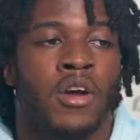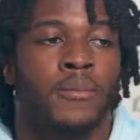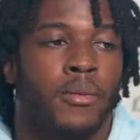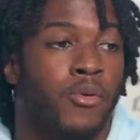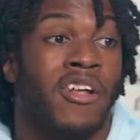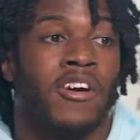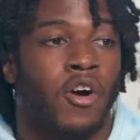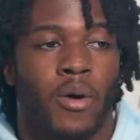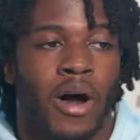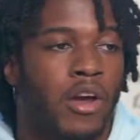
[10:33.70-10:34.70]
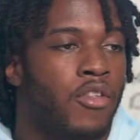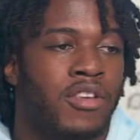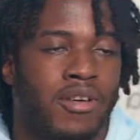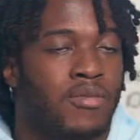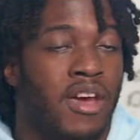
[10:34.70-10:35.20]
People were like, oh, why are you this
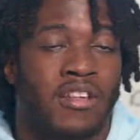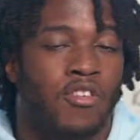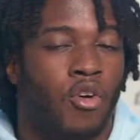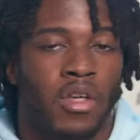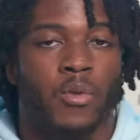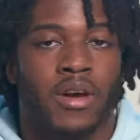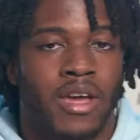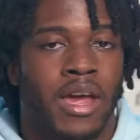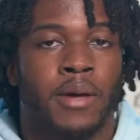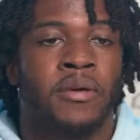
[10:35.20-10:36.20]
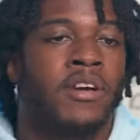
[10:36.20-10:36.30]
upset? It's only one game.